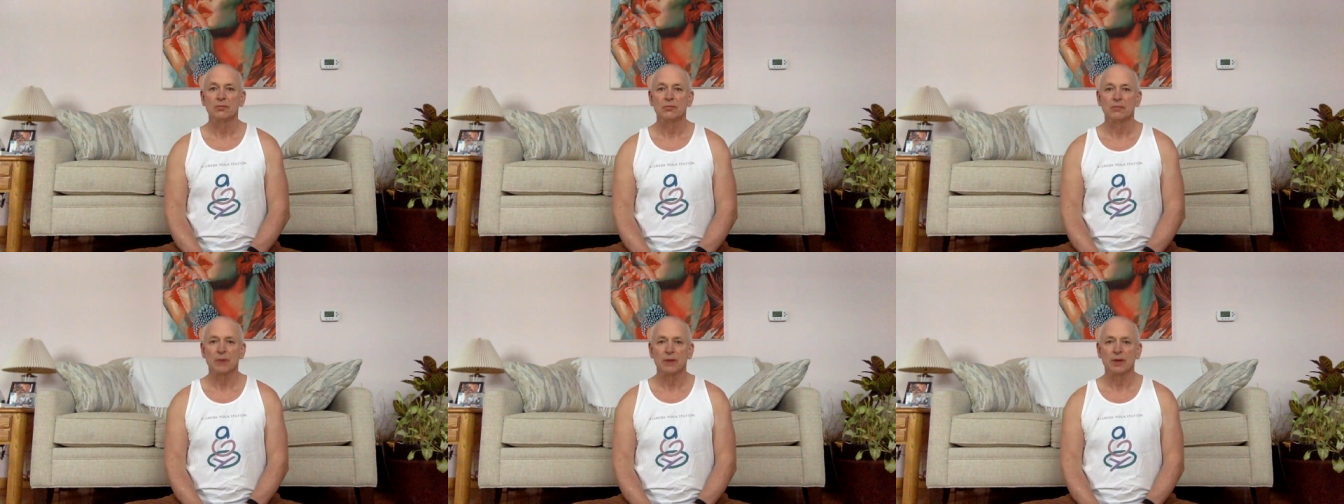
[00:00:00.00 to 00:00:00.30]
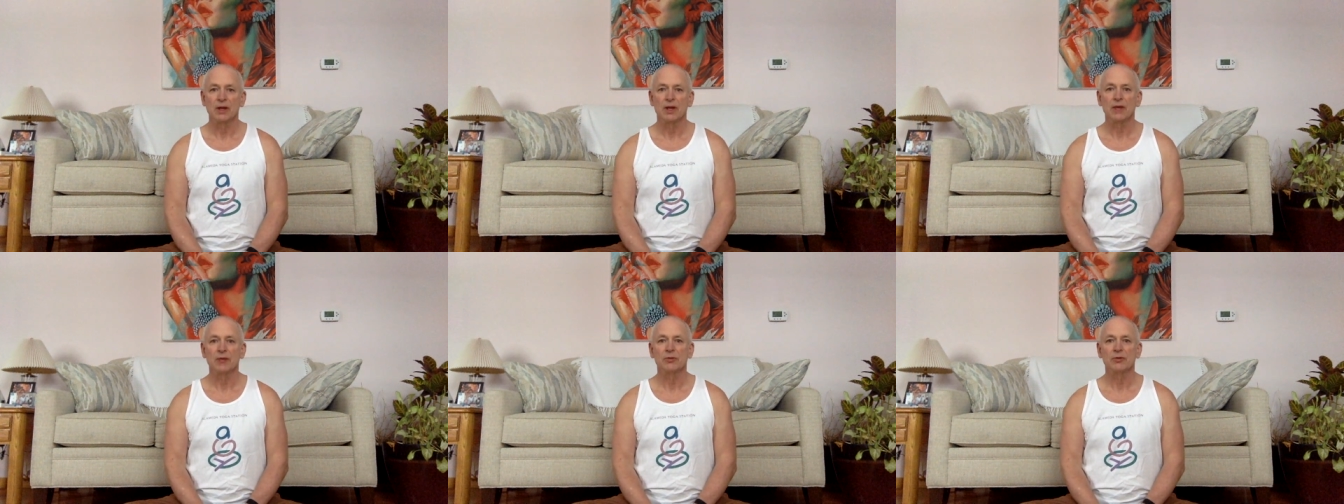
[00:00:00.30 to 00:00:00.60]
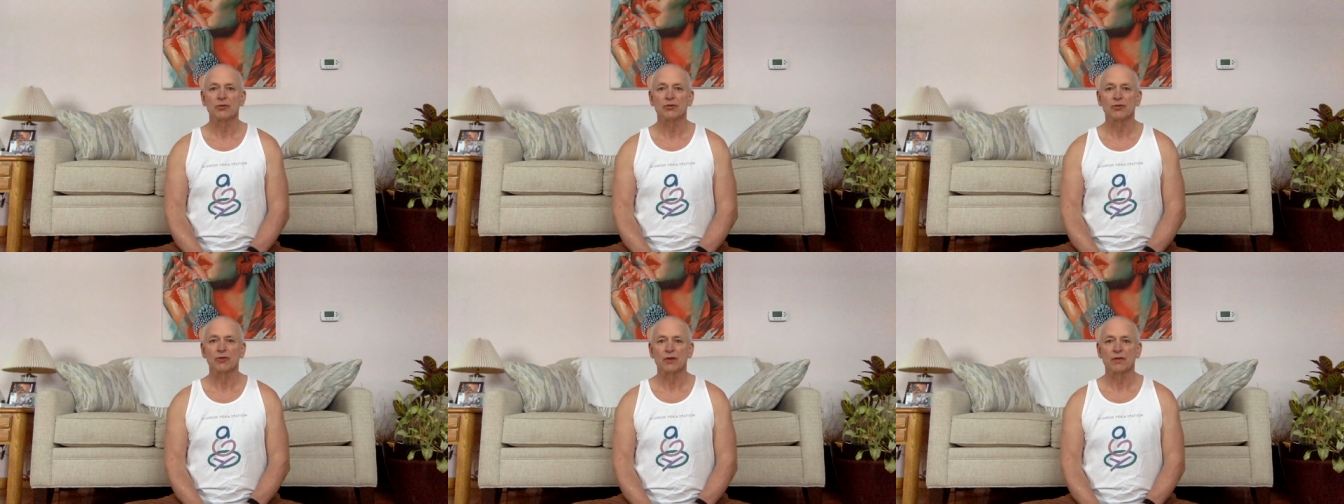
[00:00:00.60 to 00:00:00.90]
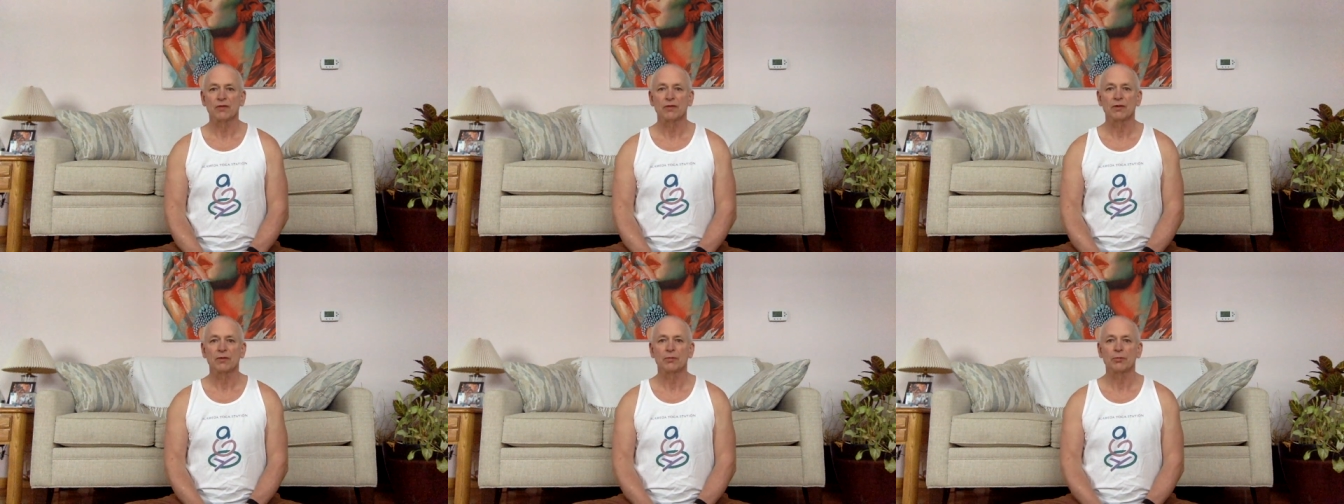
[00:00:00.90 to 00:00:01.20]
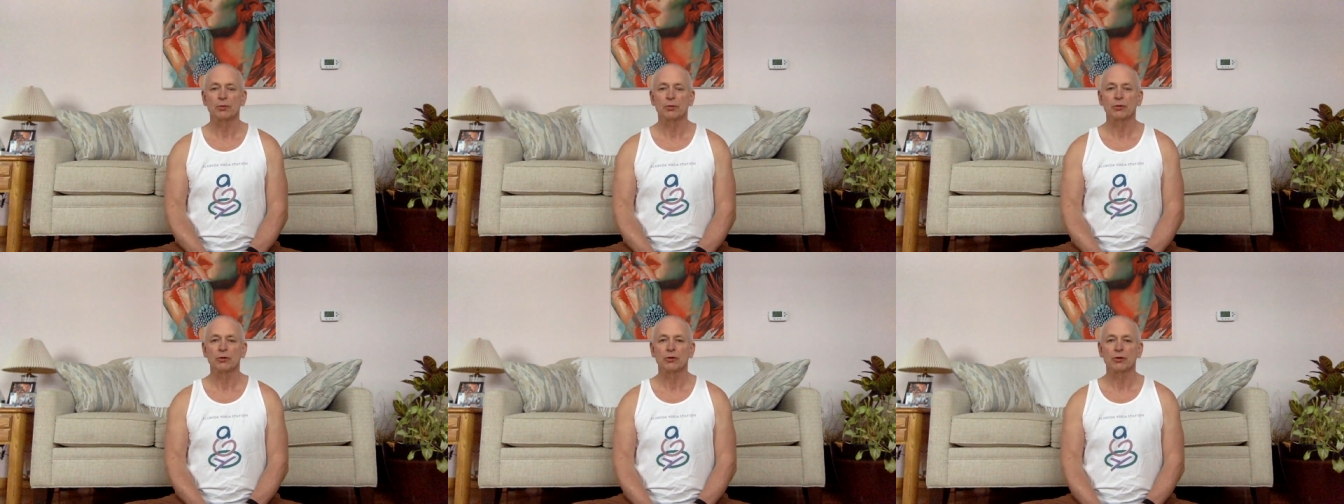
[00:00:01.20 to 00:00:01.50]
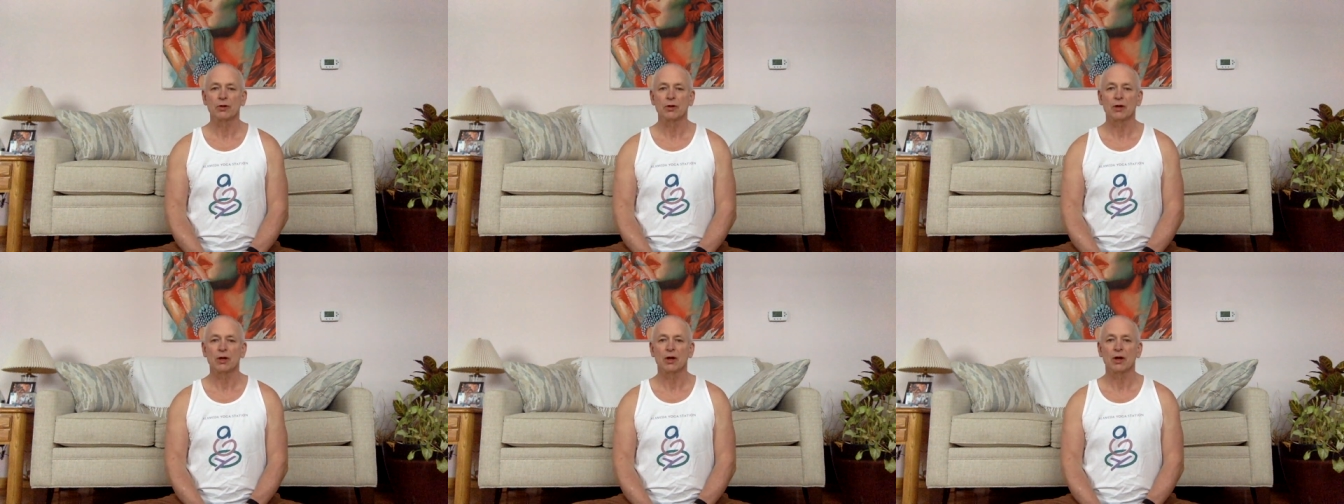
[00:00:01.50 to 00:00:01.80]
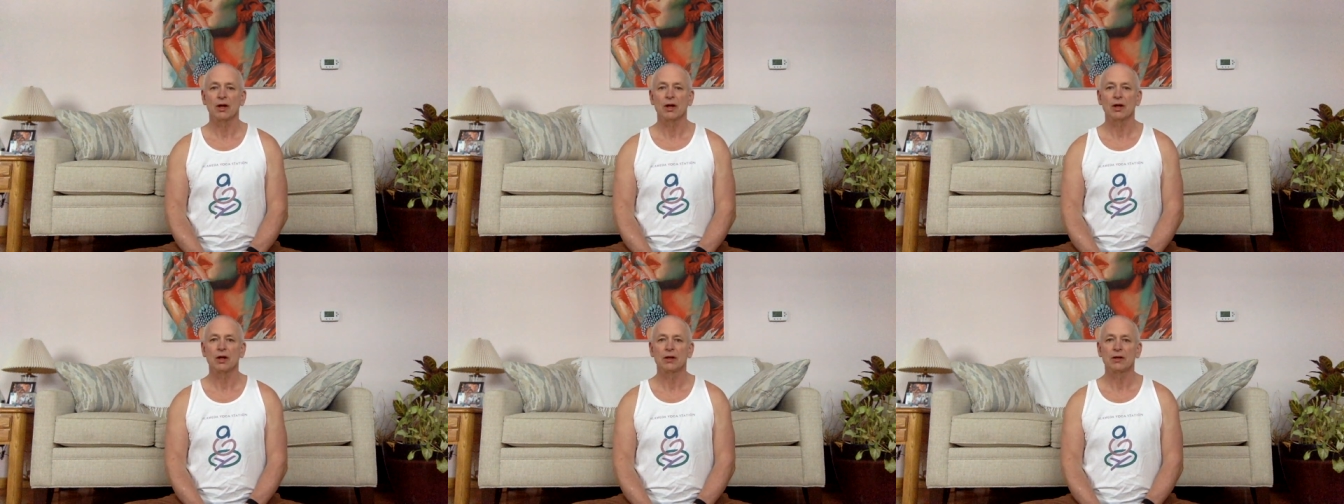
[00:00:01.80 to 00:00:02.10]
My name is Jeff Hippler,
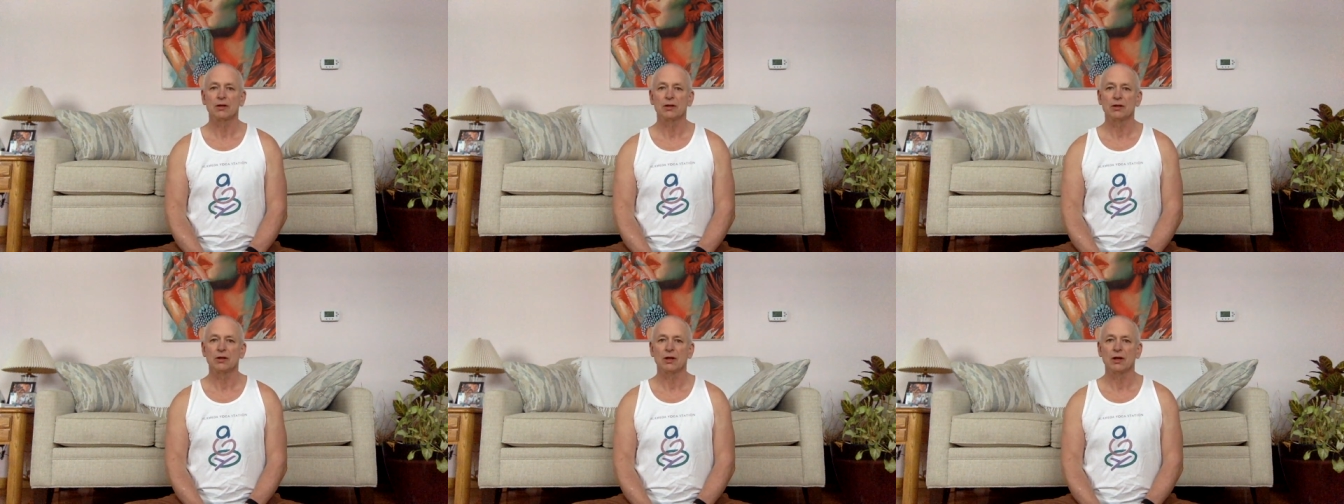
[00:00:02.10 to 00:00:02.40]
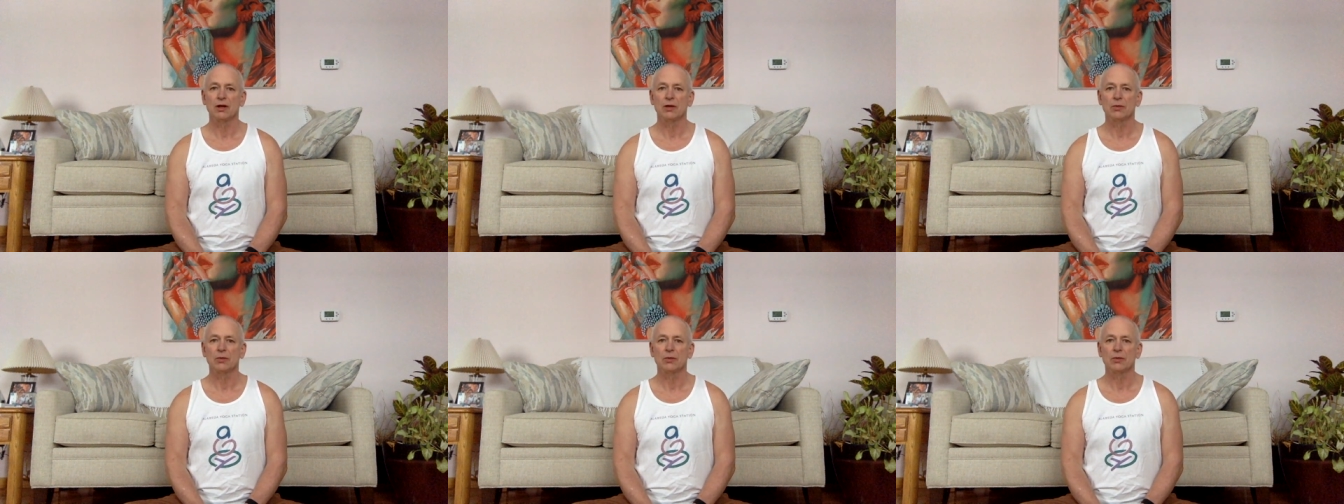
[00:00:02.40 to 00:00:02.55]
and today